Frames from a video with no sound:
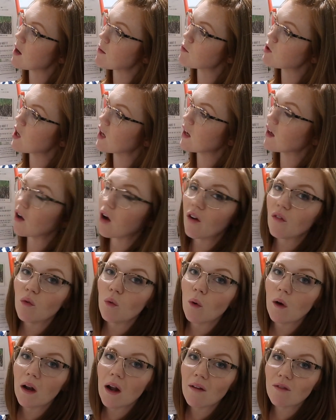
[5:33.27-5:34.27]
checking off
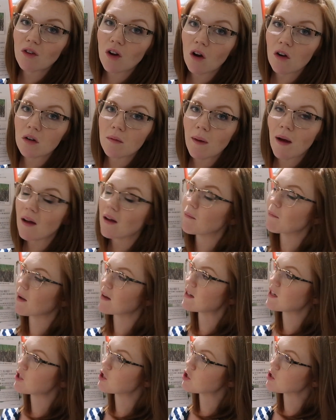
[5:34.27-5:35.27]
what I've talked about in my
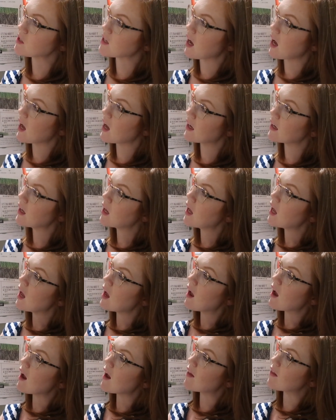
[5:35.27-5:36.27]
teacher's guide,
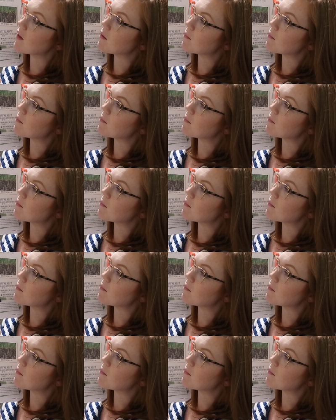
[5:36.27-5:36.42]
and